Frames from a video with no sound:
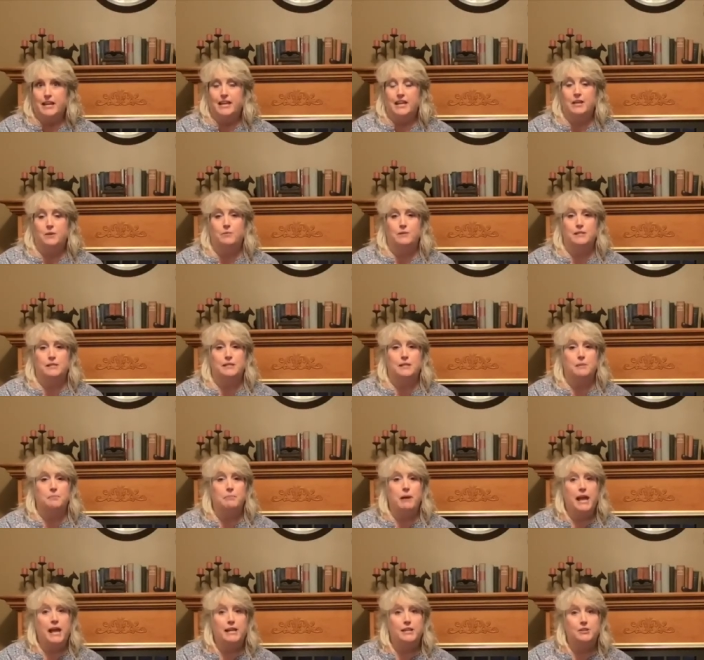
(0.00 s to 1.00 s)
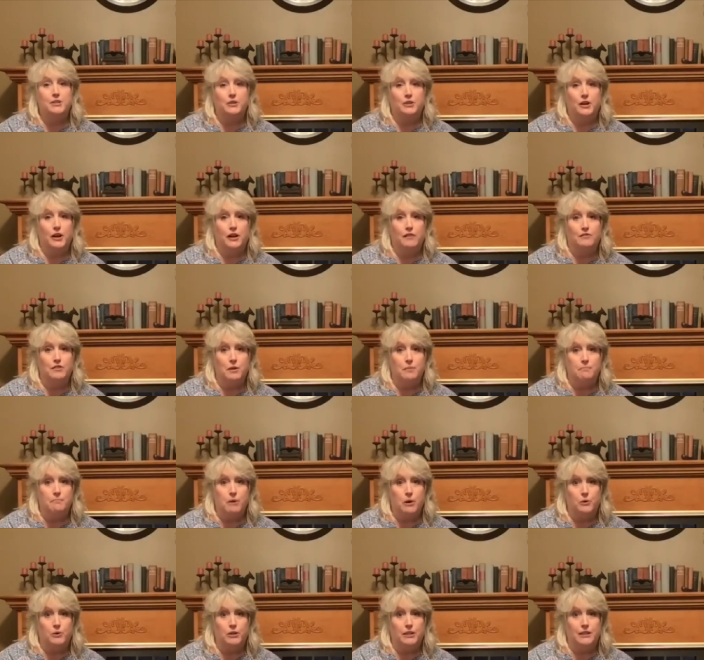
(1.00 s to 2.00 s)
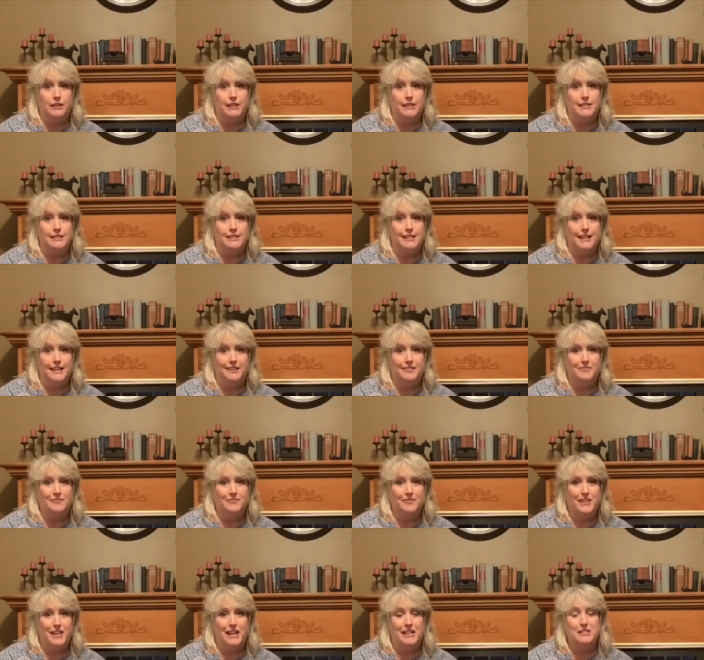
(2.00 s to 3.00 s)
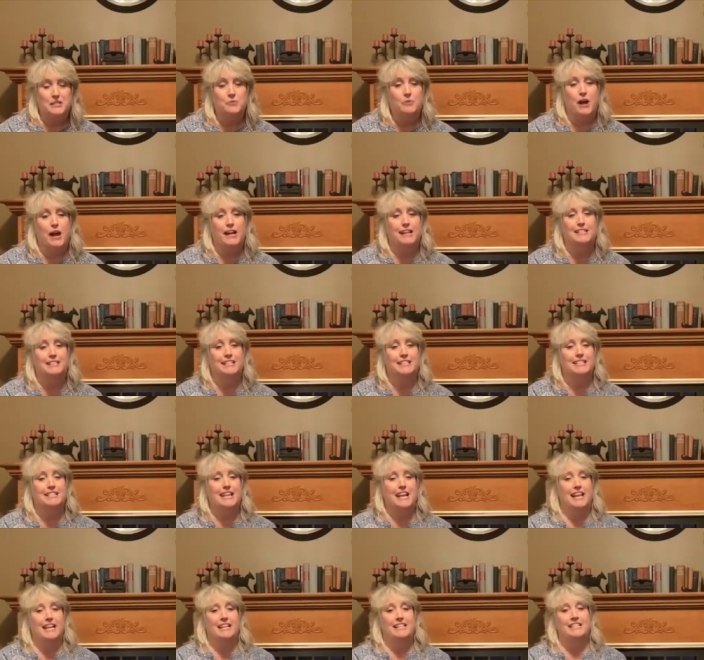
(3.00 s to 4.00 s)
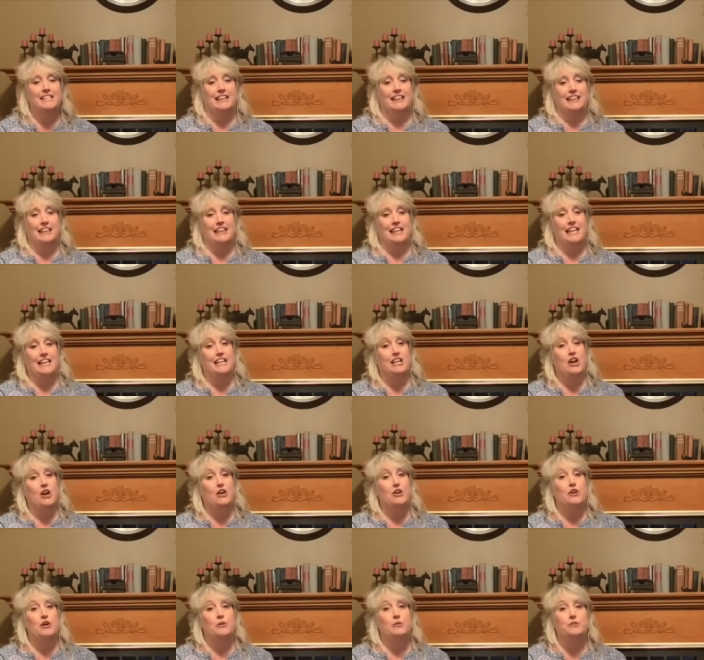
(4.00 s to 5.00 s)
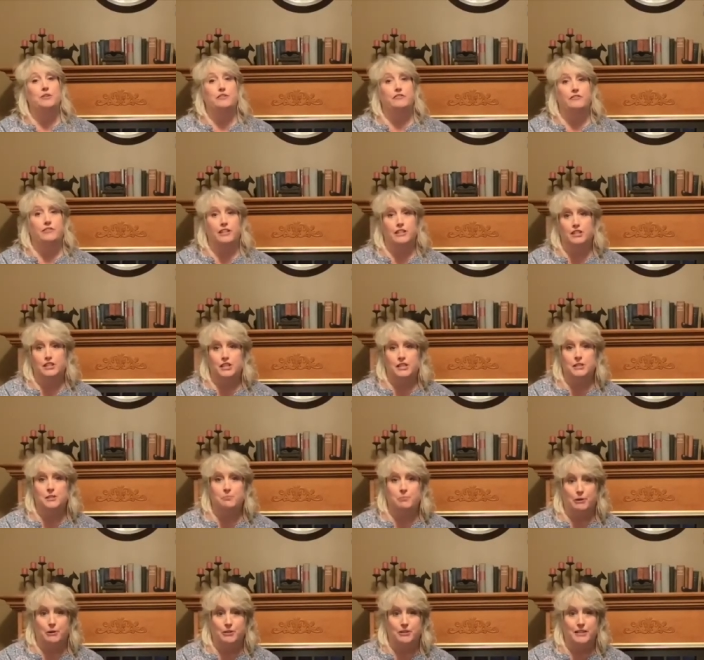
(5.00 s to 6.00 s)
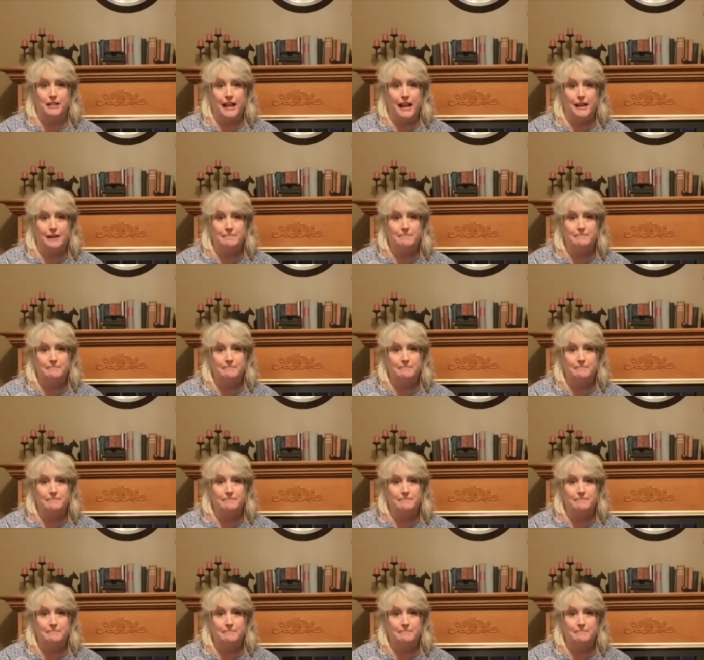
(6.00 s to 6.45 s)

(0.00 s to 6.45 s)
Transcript: He was the painter of the Mona Lisa. That's right, today is Leonardo da Vinci's birthday.